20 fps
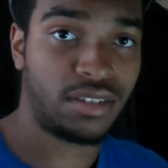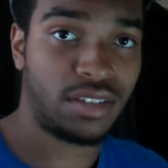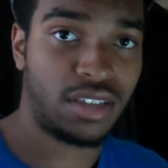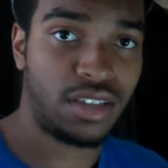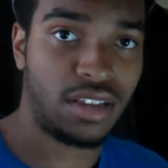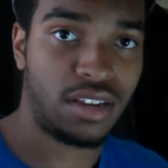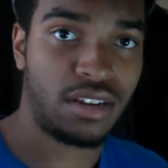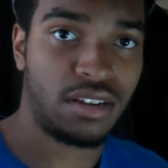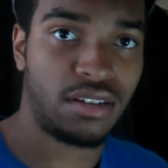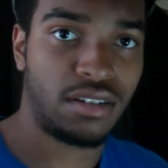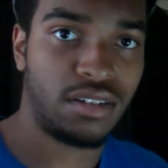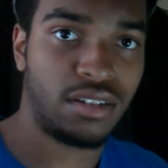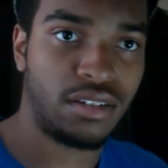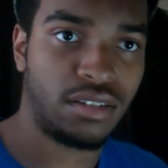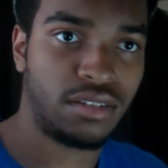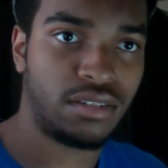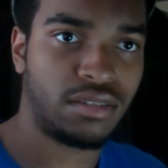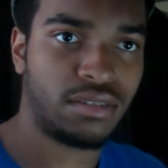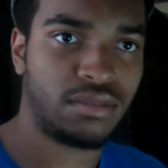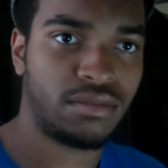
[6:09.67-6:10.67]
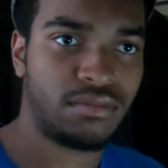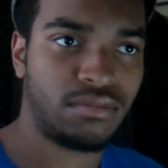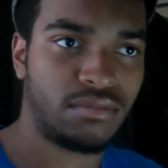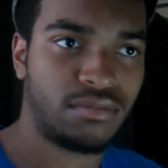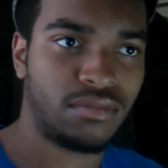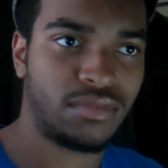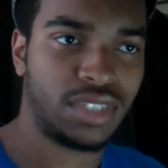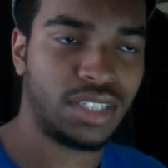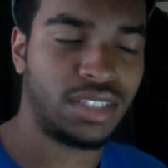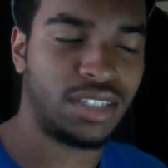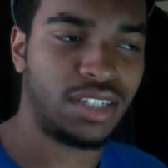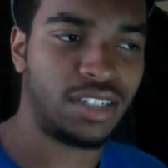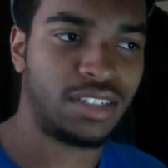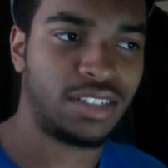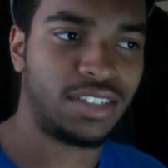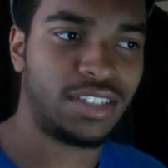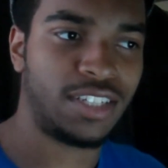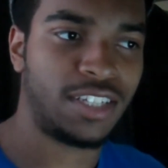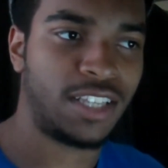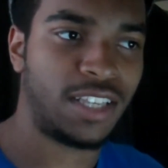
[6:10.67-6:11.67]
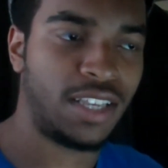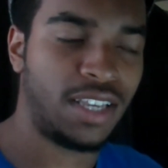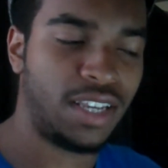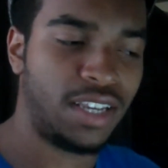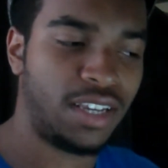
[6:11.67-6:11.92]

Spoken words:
in Tennessee,